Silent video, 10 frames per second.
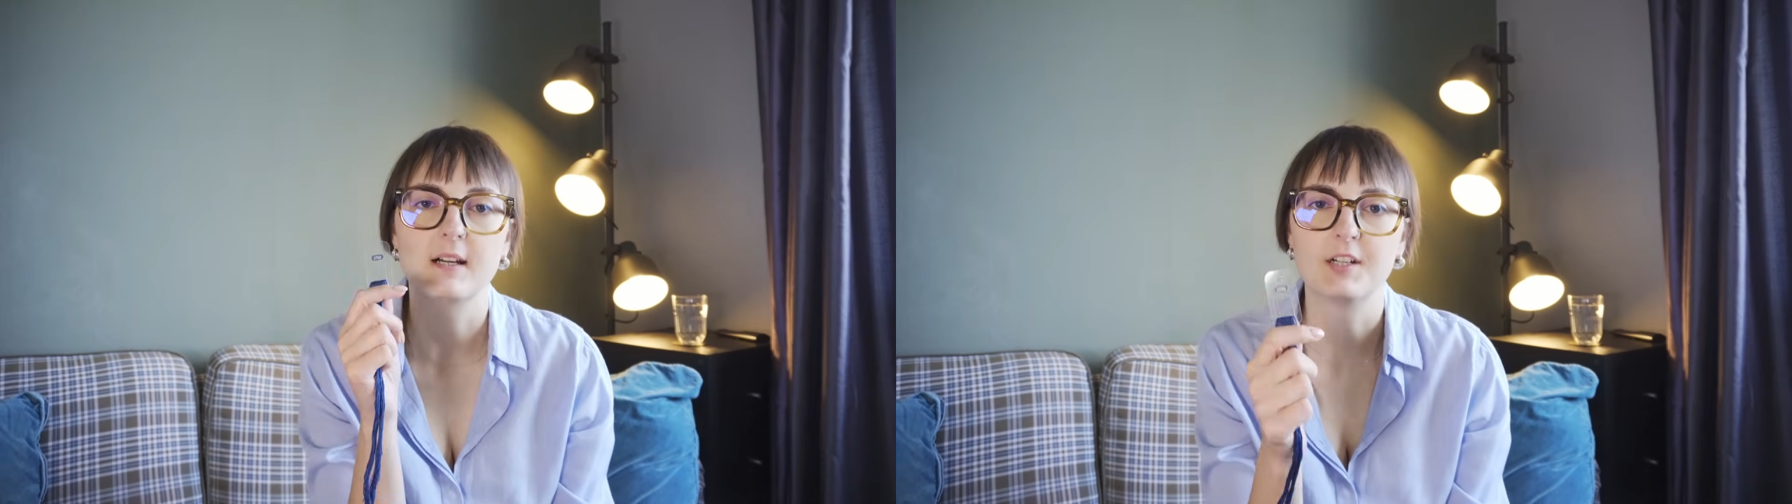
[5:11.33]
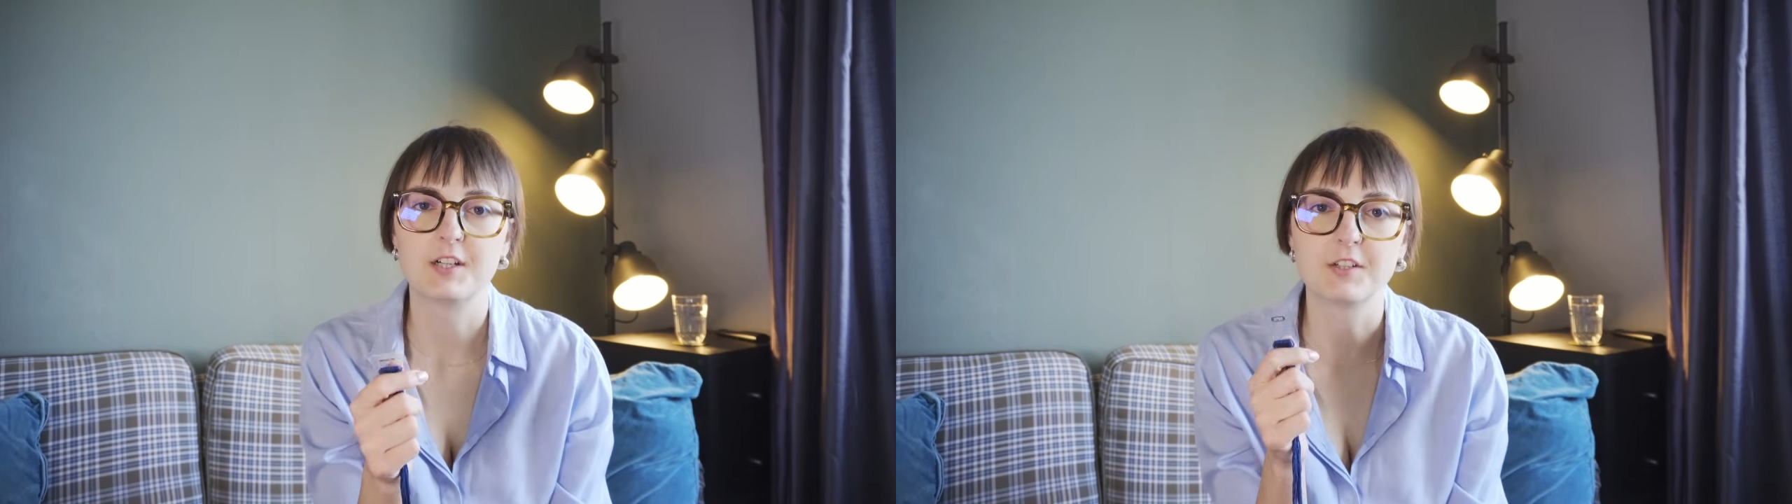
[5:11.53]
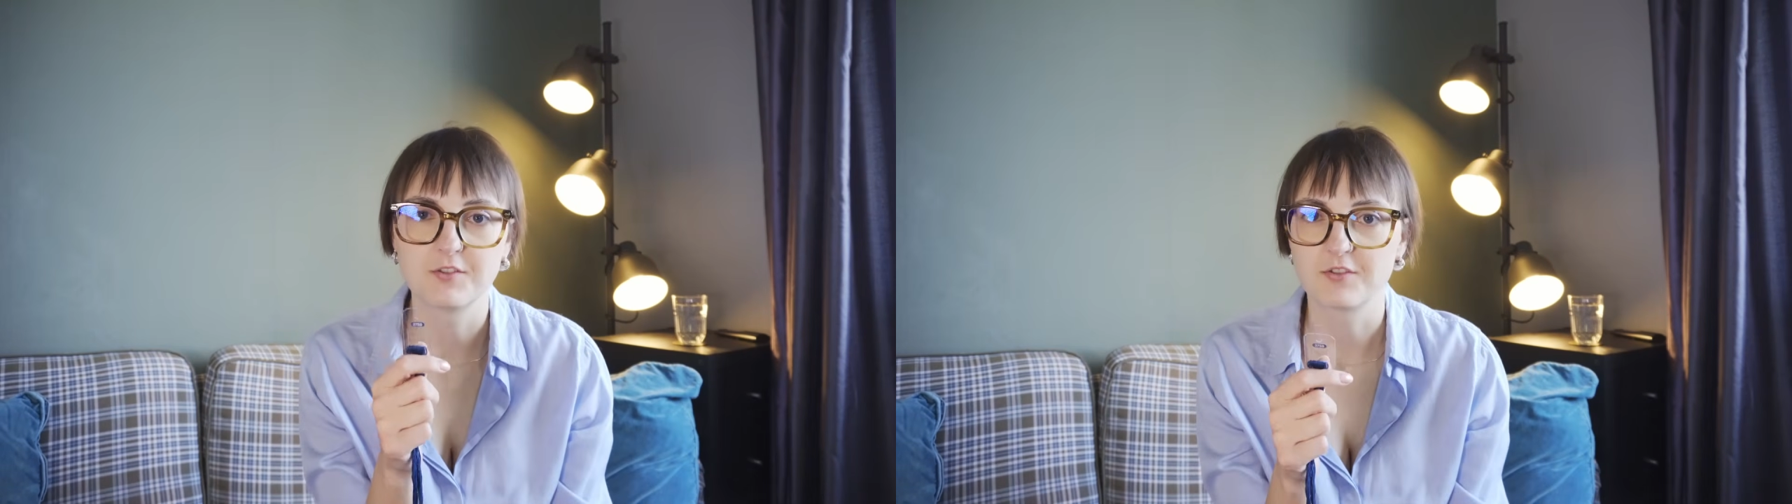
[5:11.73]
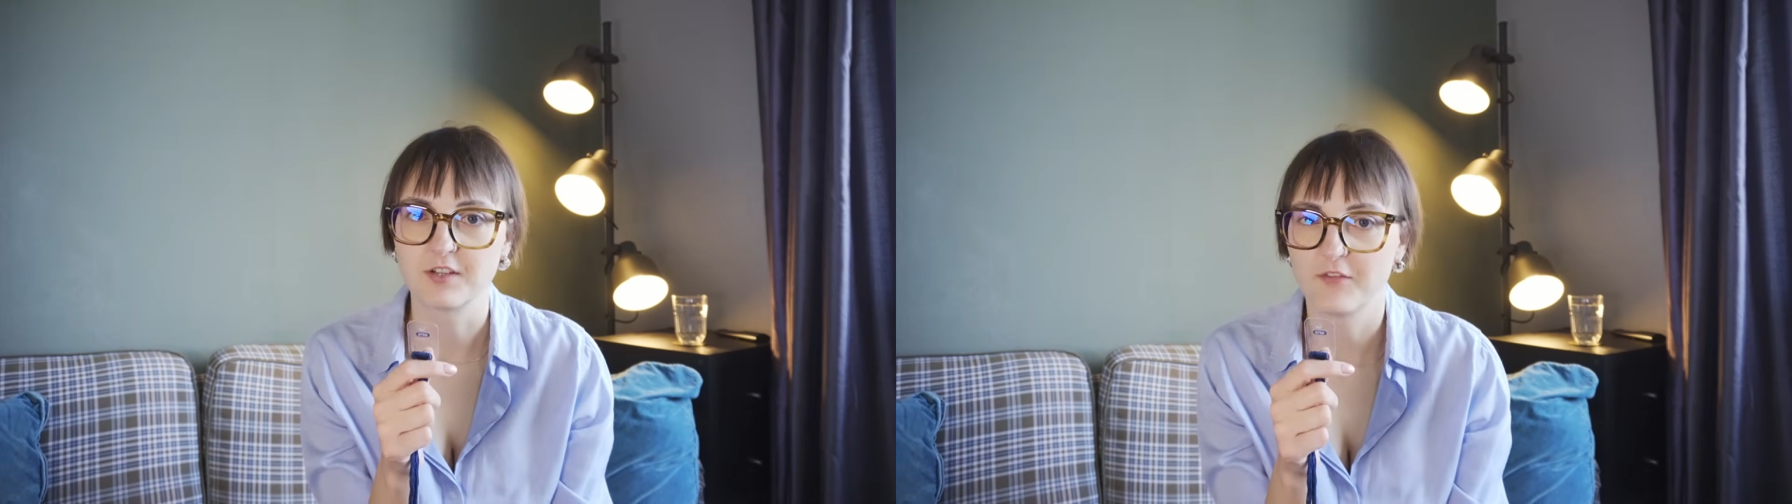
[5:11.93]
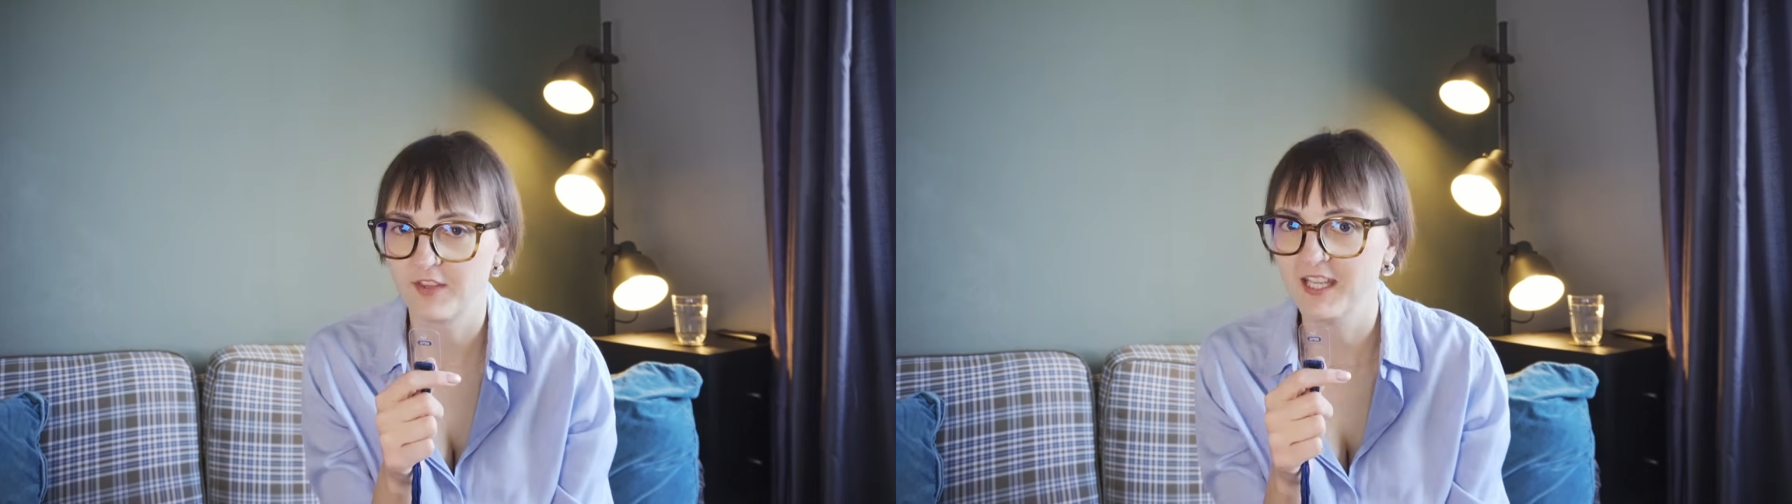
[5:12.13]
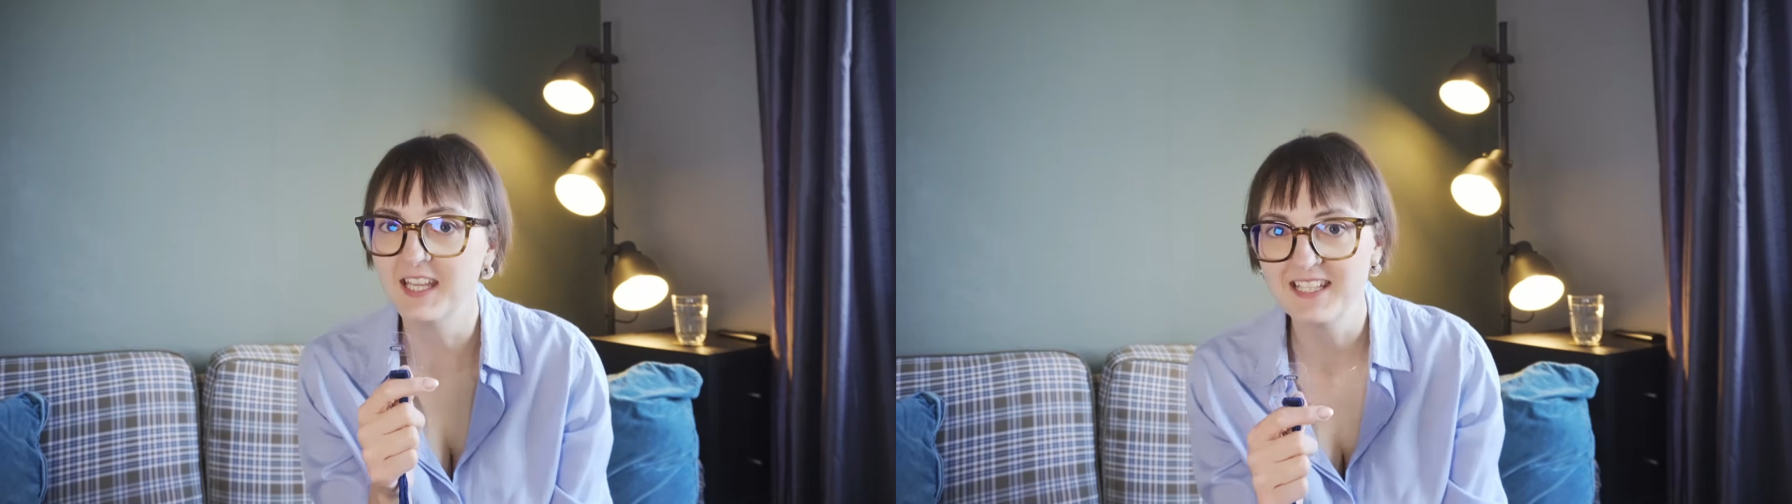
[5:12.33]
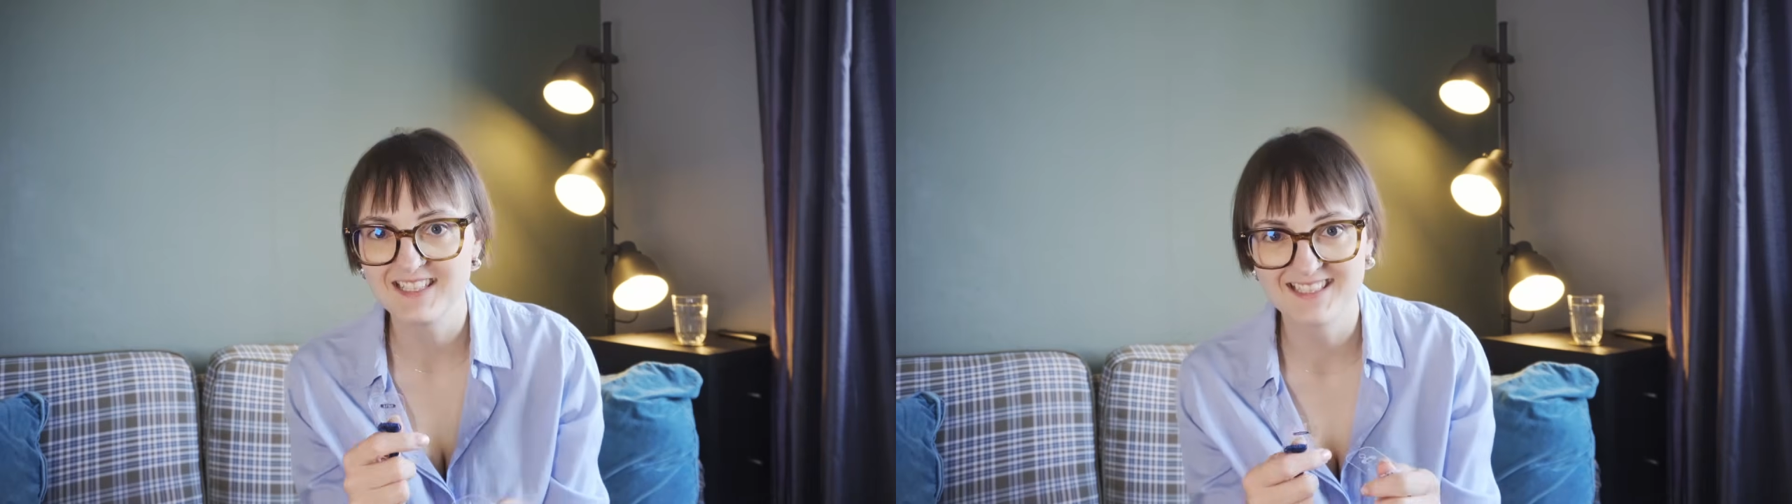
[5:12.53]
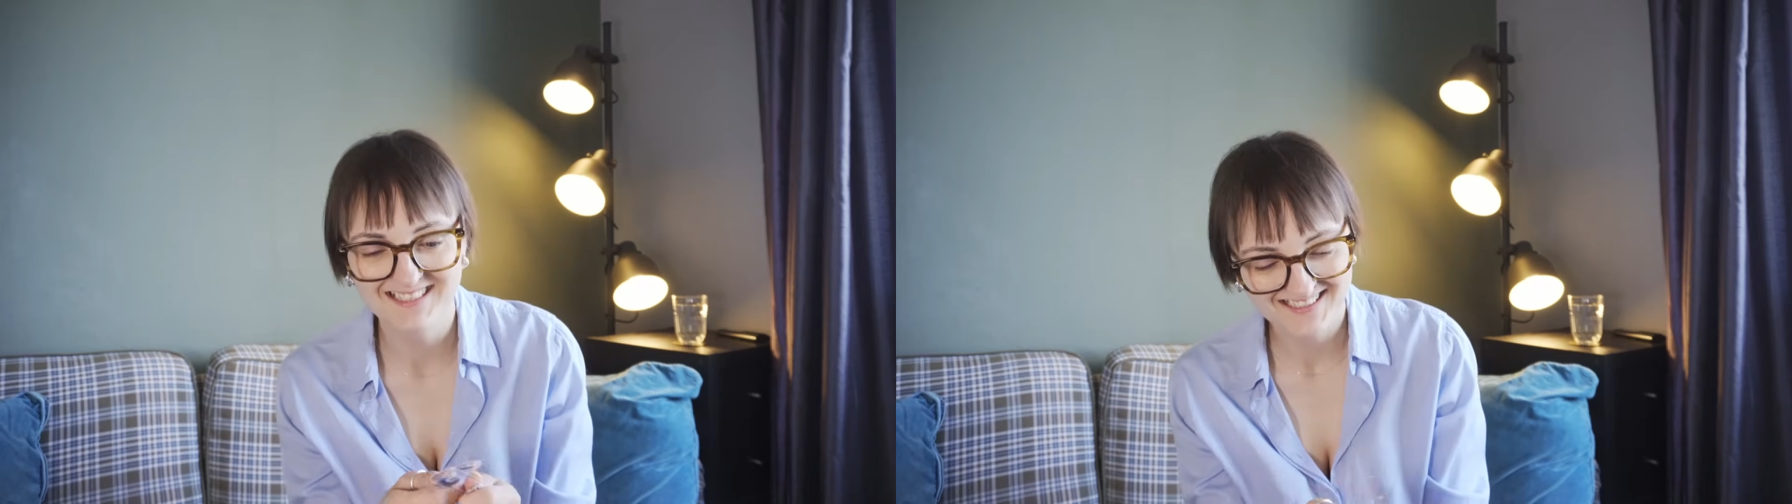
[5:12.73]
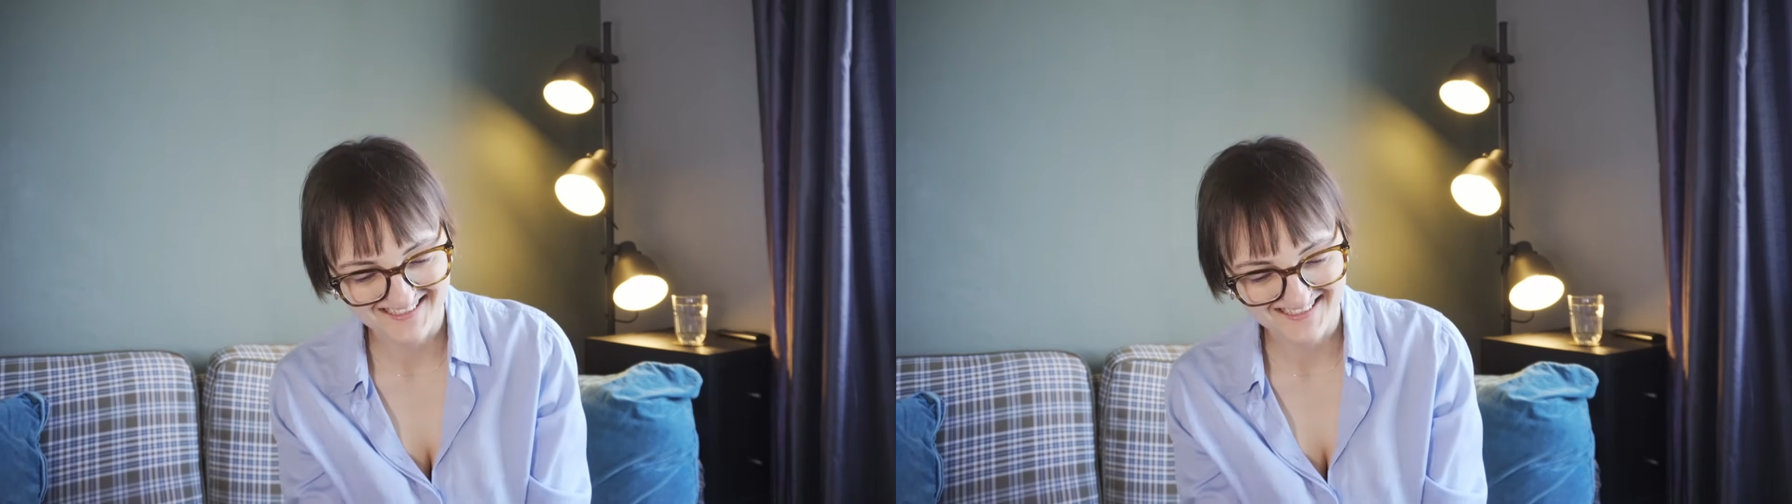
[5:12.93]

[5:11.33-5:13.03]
100 of these,